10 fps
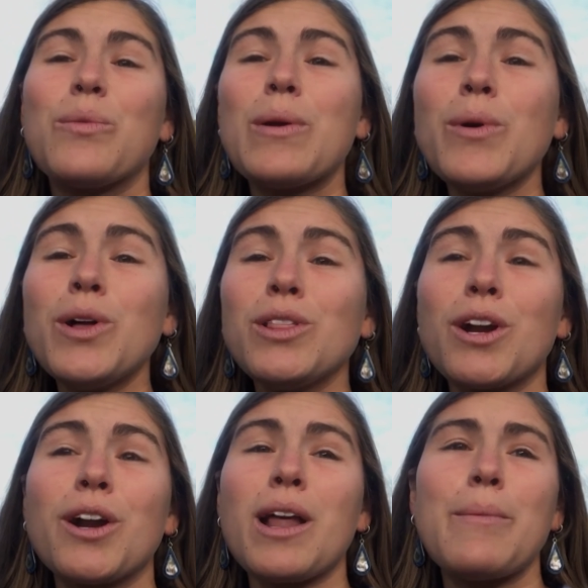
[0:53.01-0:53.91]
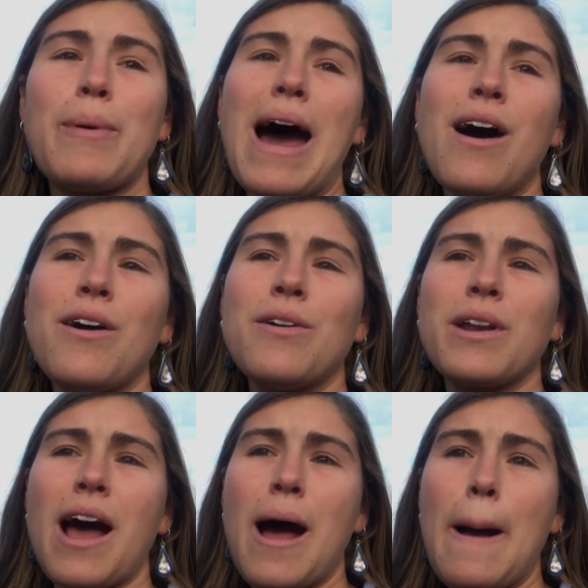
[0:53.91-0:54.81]
we will learn
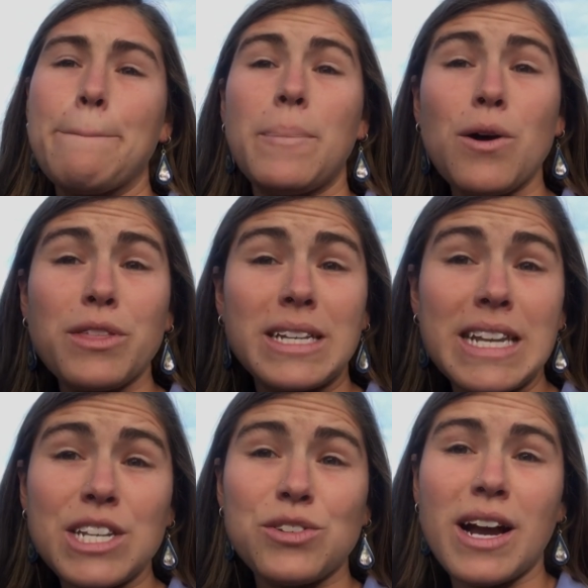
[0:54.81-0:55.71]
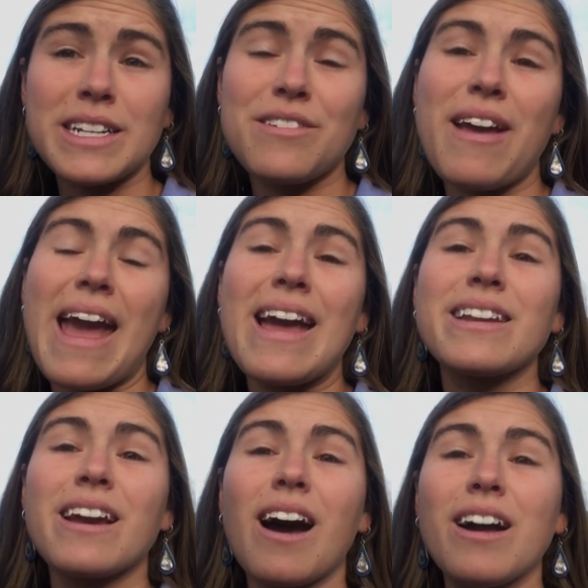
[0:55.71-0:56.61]
about both a destructive
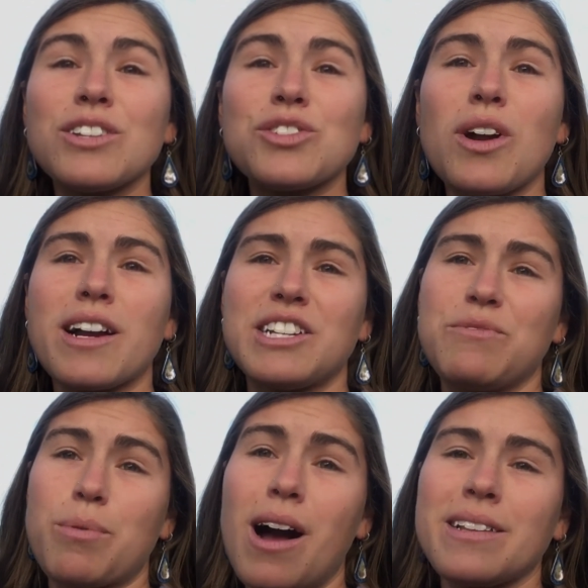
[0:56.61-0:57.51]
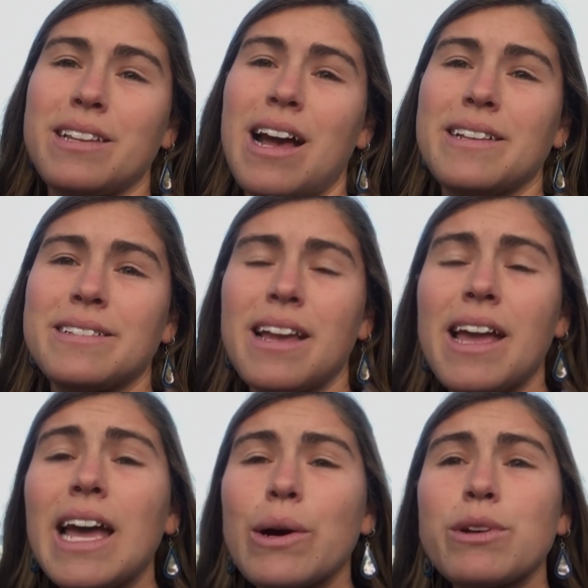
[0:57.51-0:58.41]
and a constructive process
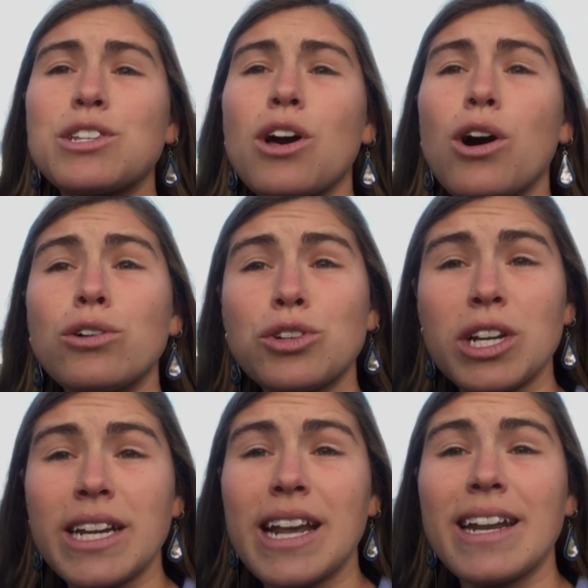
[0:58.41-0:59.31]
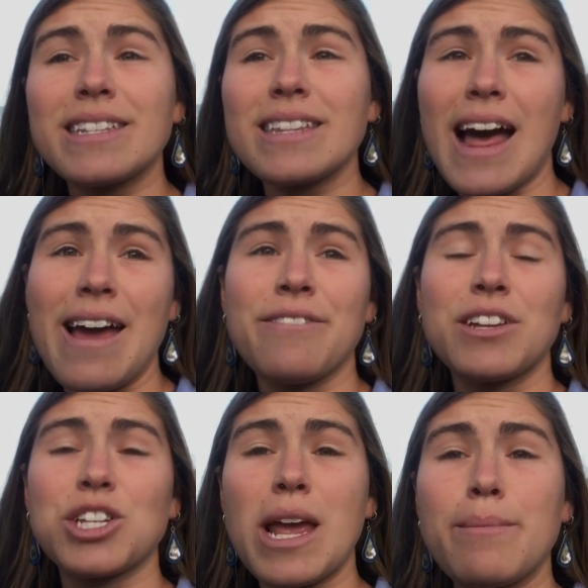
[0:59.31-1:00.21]
in which the ocean and its life
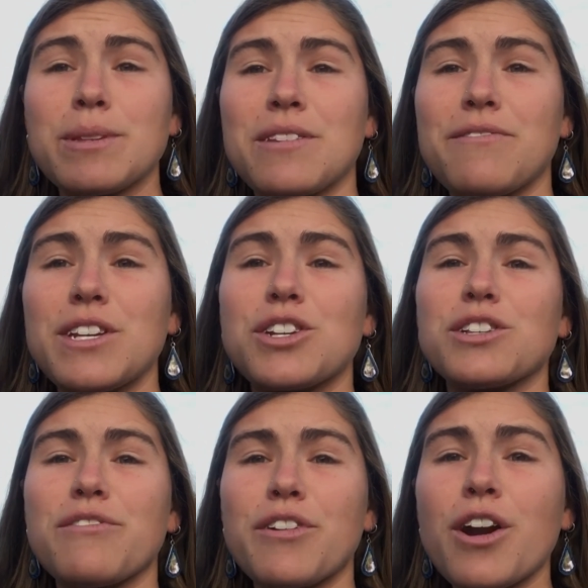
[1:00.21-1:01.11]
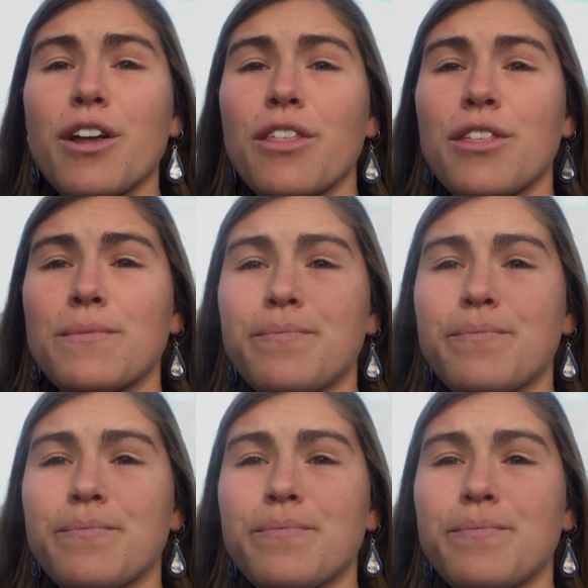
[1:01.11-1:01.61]
shapes features of Earth.